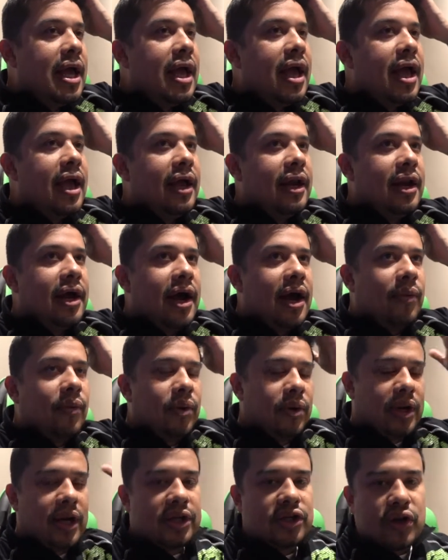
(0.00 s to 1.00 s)
and we
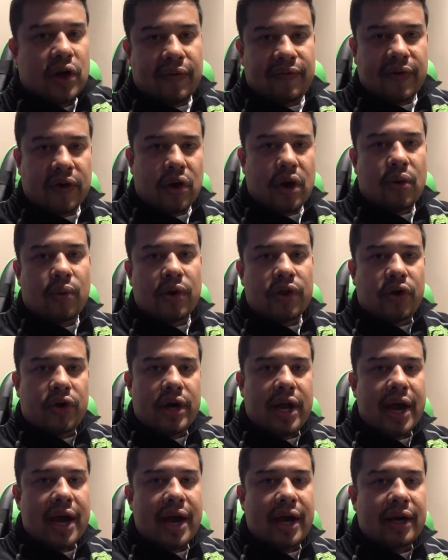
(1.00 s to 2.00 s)
were going to try to figure out whether or
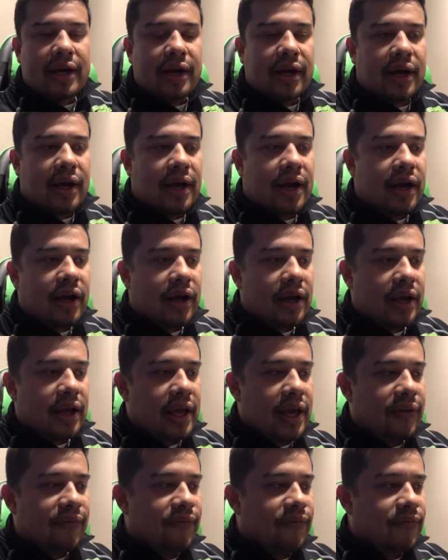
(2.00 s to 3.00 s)
not
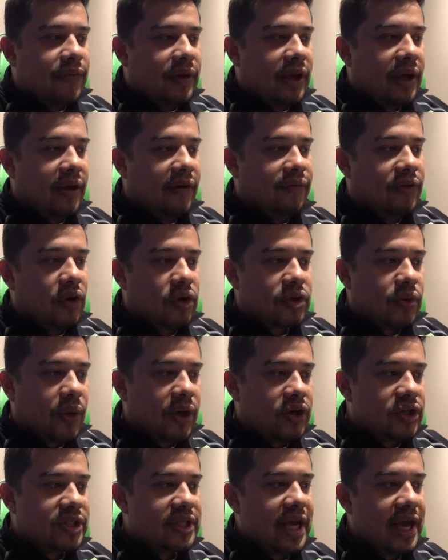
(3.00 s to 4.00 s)
if there was a way
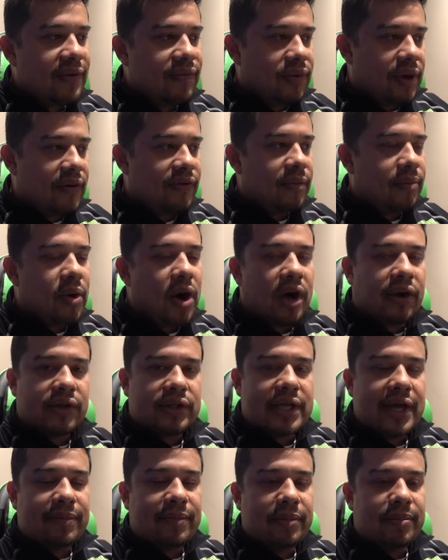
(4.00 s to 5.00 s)
to save whatever progress
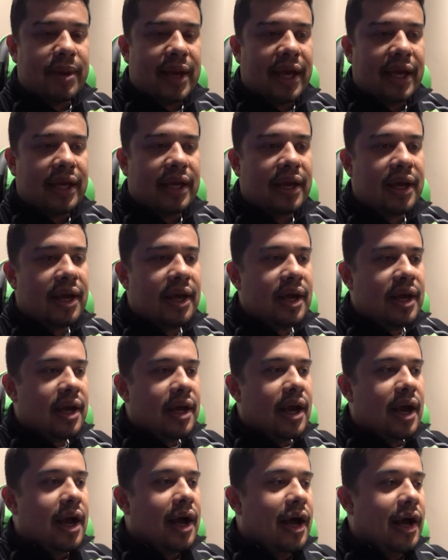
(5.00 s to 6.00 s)
had been made.
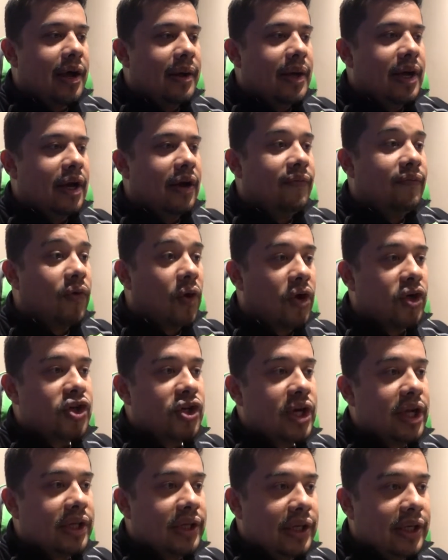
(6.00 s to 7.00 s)
And
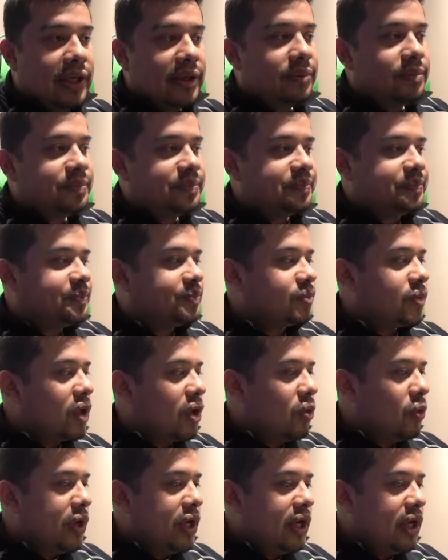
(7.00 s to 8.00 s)
unfortunately,
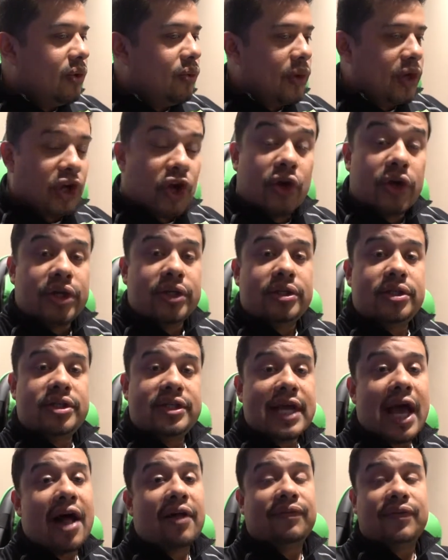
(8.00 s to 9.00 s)
we couldn't
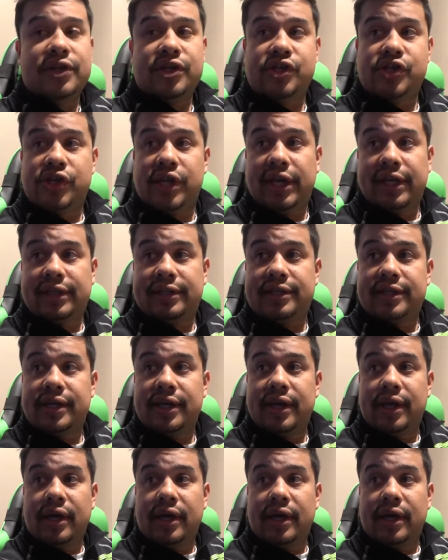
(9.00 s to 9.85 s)
salvage it.